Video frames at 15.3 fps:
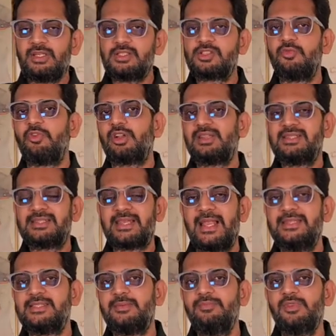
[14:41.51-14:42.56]
So for this
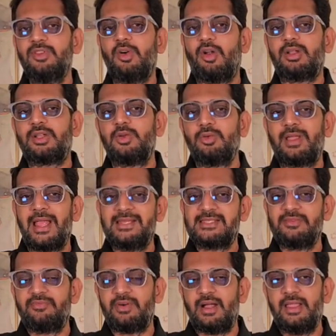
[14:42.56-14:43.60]
calcium not to
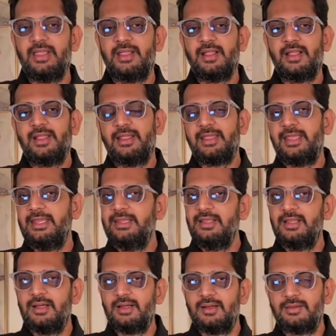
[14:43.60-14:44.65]
calcify in
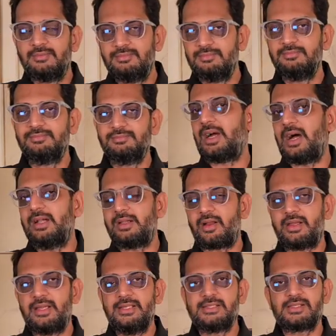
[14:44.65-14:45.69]
the
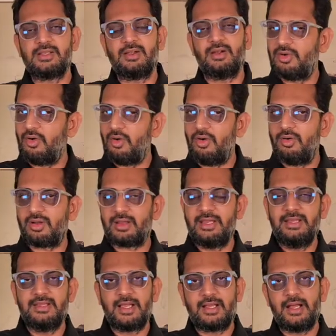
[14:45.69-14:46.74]
arteries or
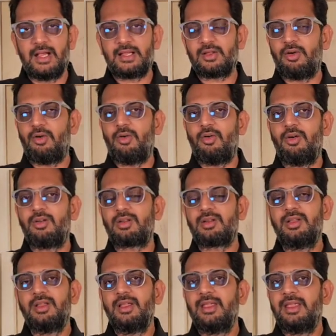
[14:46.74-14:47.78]
in the gut or